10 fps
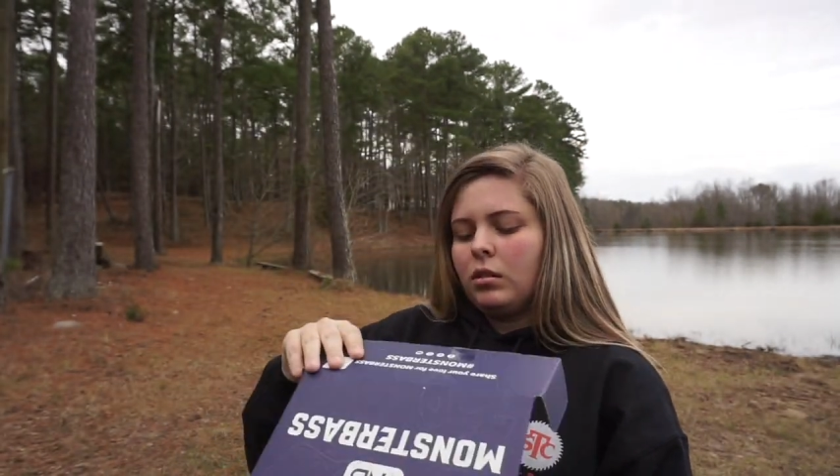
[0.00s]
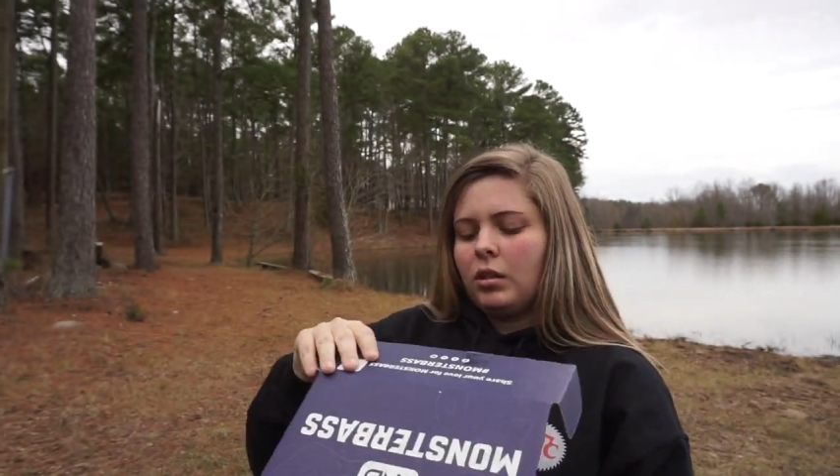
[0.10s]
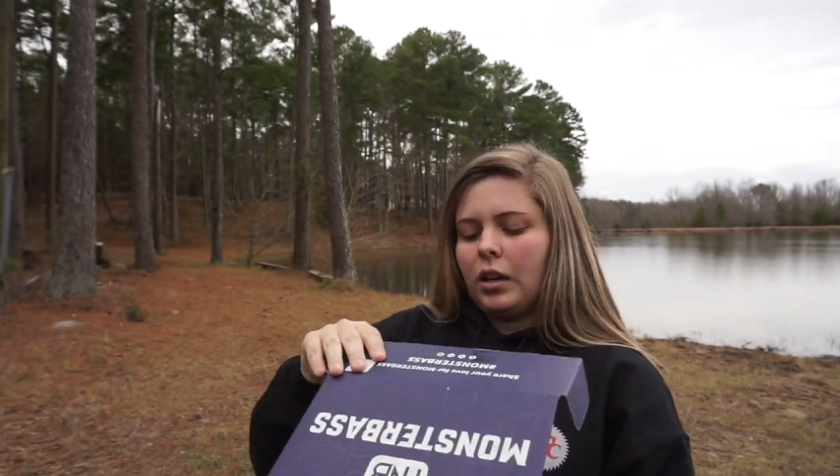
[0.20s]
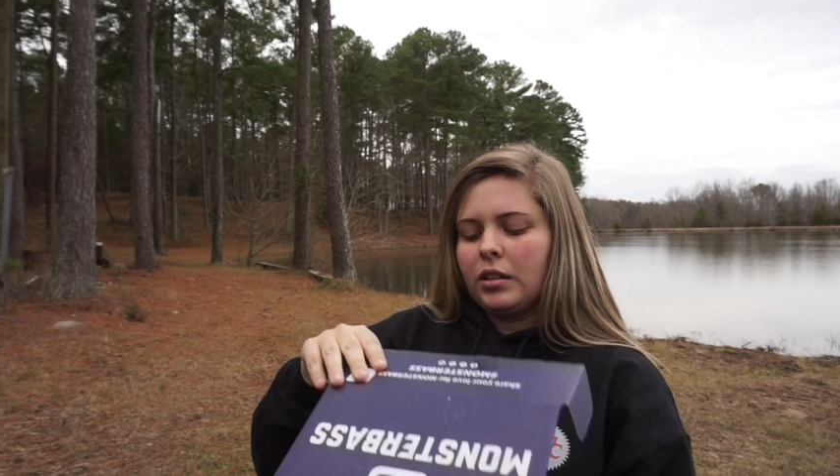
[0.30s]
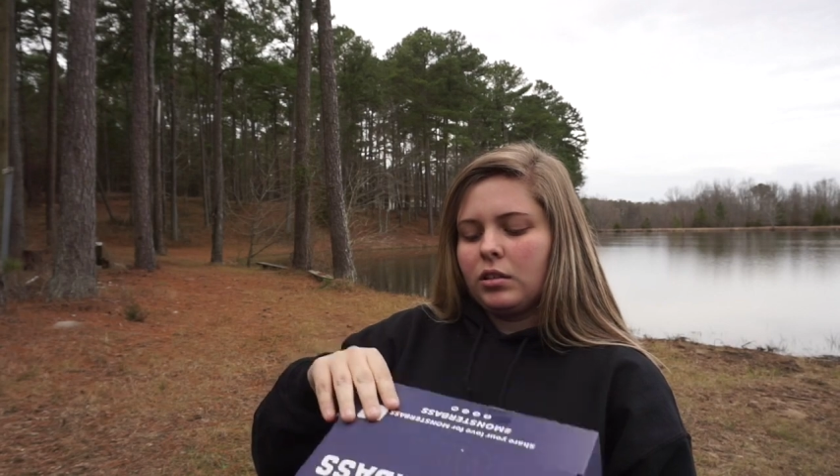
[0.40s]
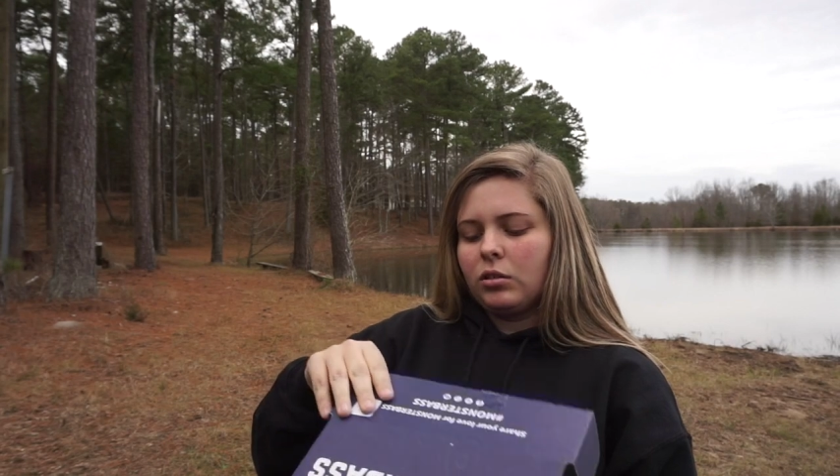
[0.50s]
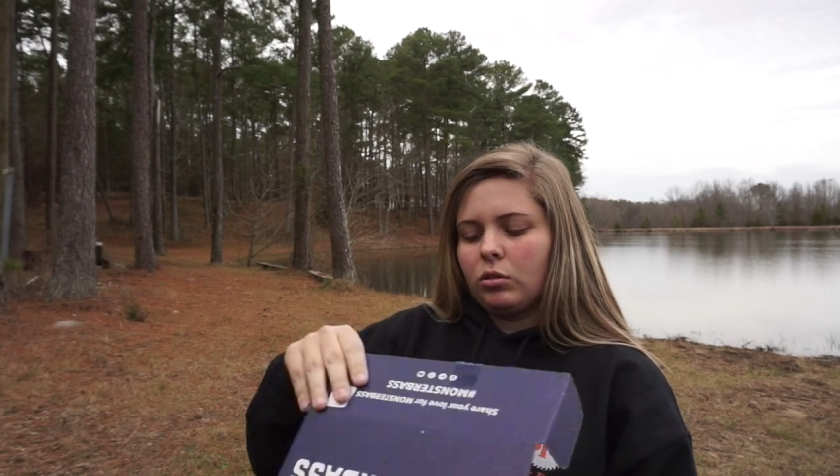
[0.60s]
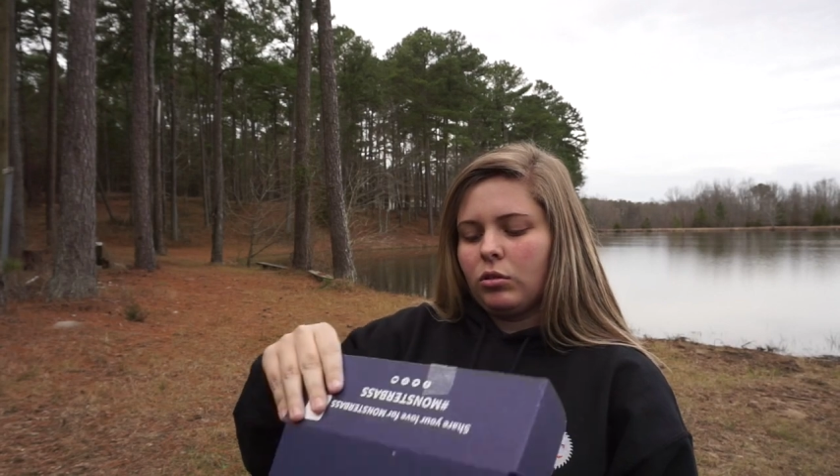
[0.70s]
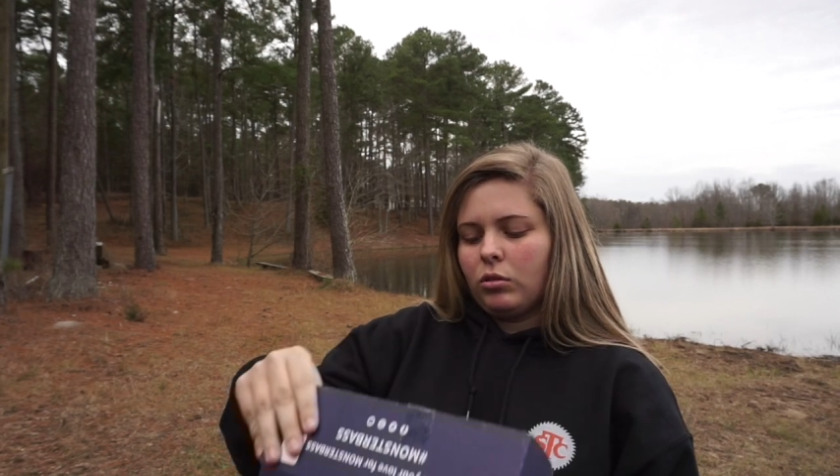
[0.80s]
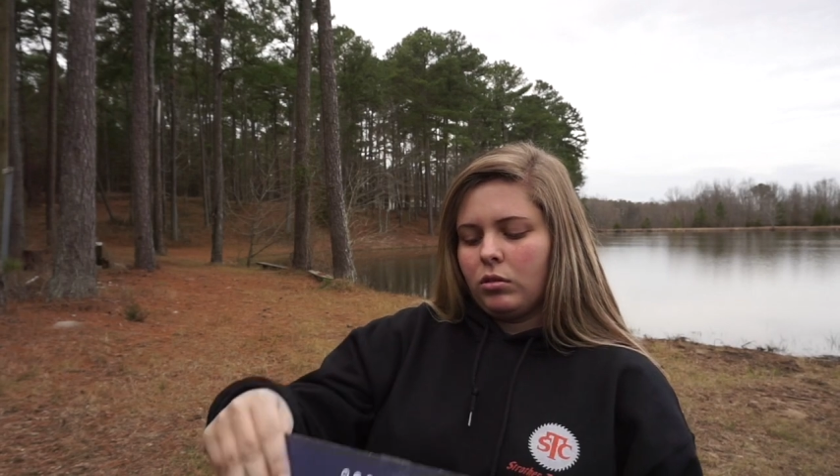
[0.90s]
Nice
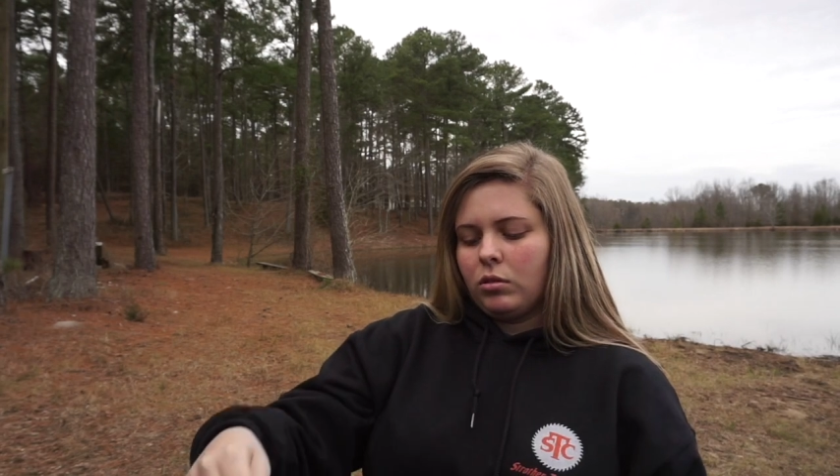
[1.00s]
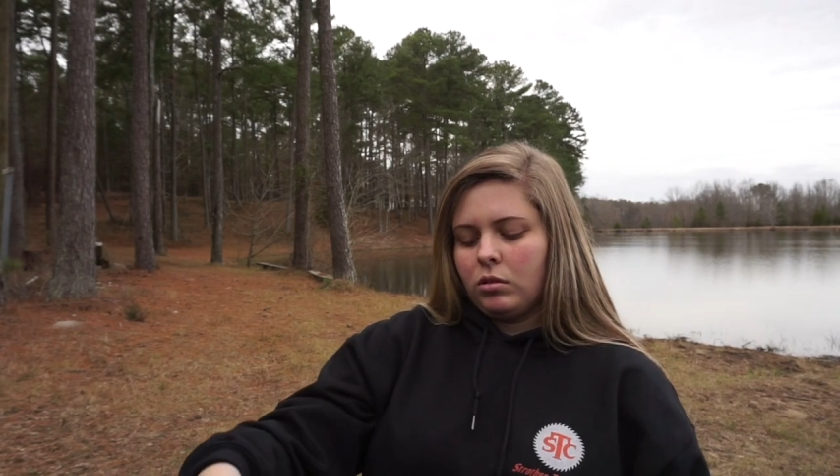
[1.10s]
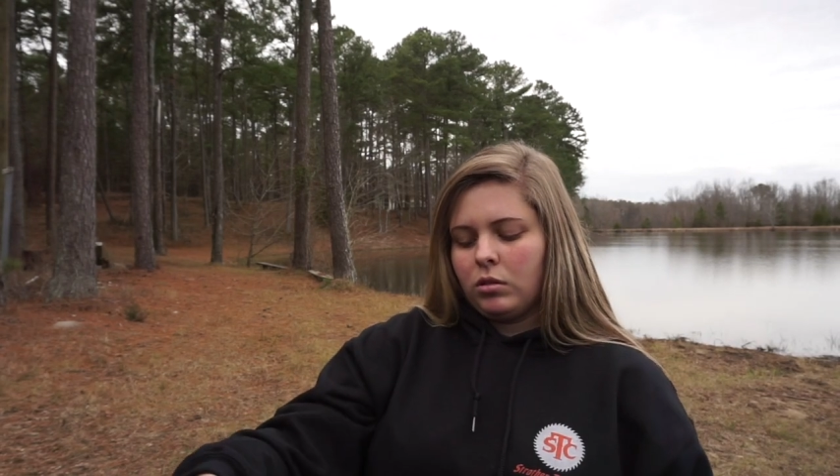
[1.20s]
little,